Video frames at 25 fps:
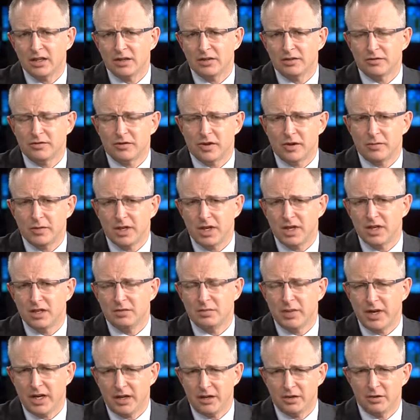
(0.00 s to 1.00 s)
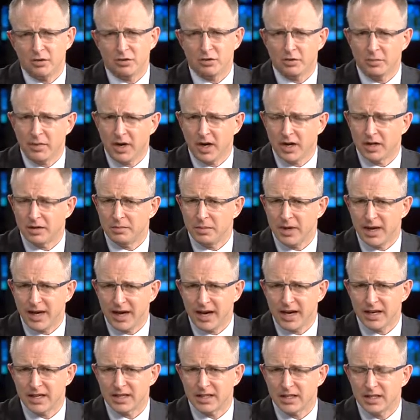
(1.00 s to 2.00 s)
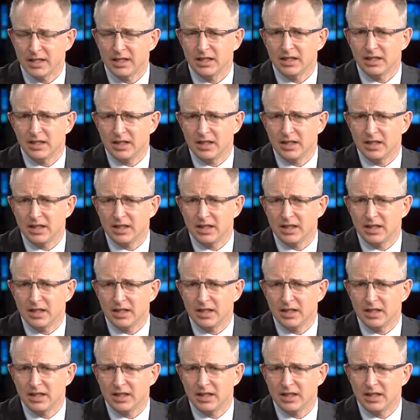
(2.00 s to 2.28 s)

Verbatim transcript: from an independent or a minor party,